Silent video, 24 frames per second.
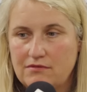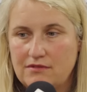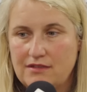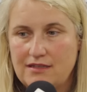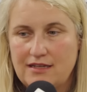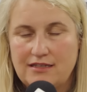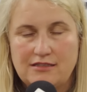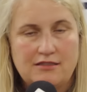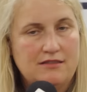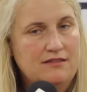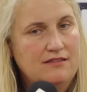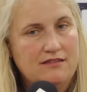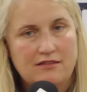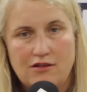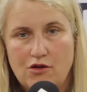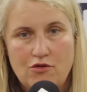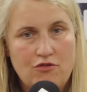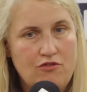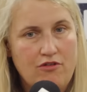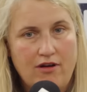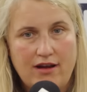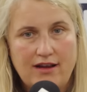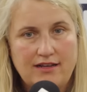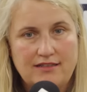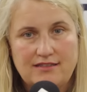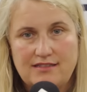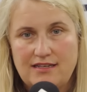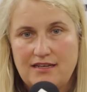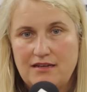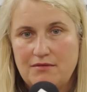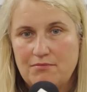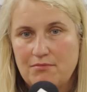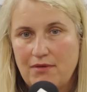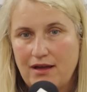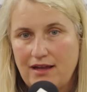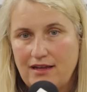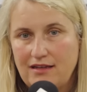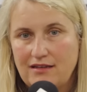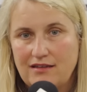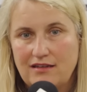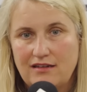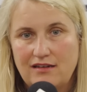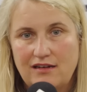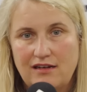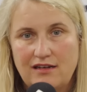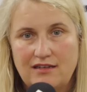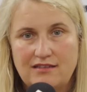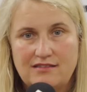there's no greater teammate
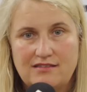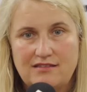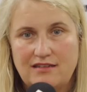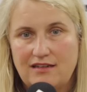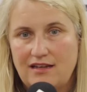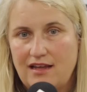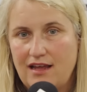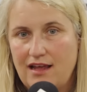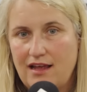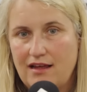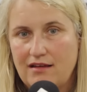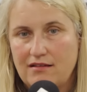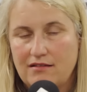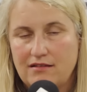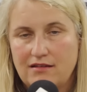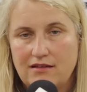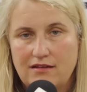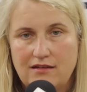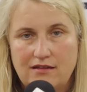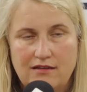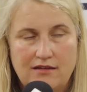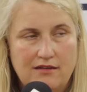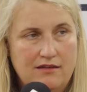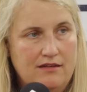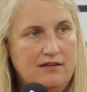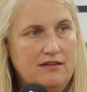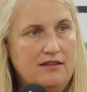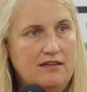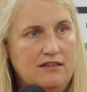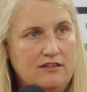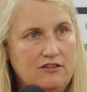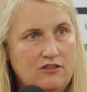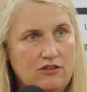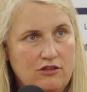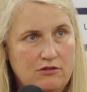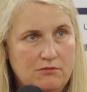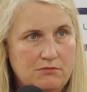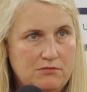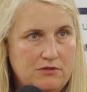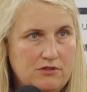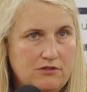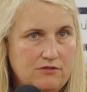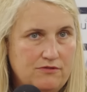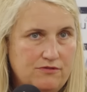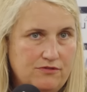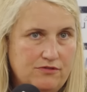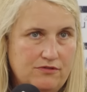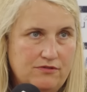than Alyssa Nair in terms
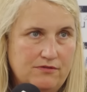of